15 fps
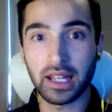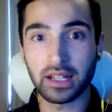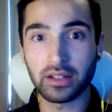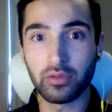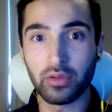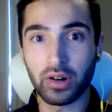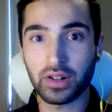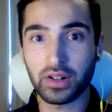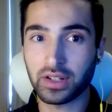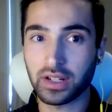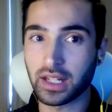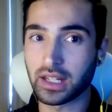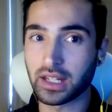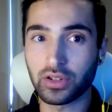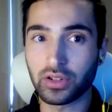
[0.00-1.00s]
get worse
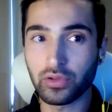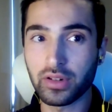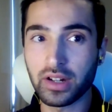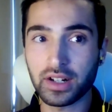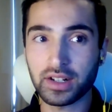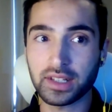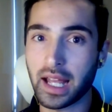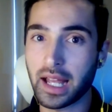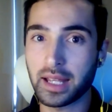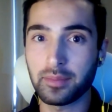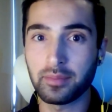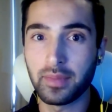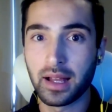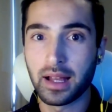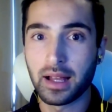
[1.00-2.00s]
in 2 years'
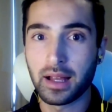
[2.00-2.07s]
time,